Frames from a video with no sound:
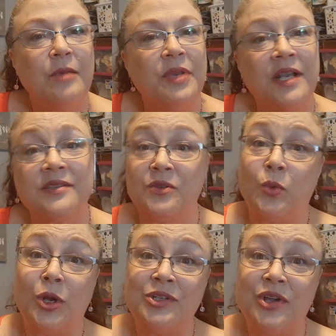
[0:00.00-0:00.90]
because the
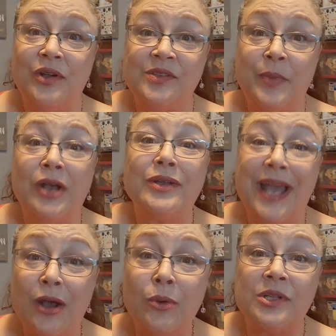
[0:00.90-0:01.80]
word talks about
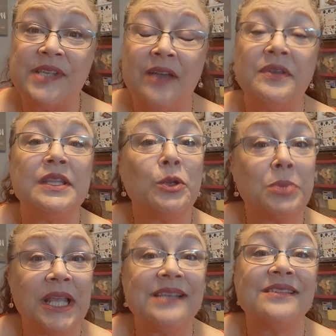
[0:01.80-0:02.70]
cowards having their
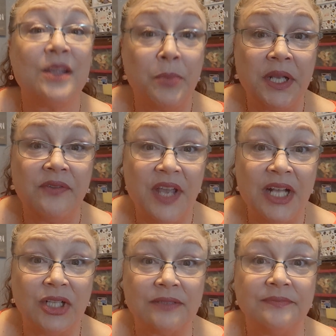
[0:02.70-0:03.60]
place in the pit of
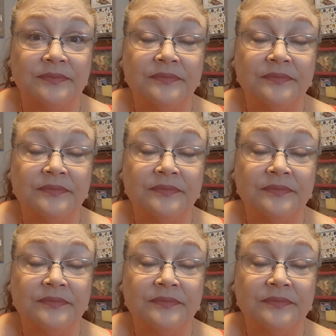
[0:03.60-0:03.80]
hell.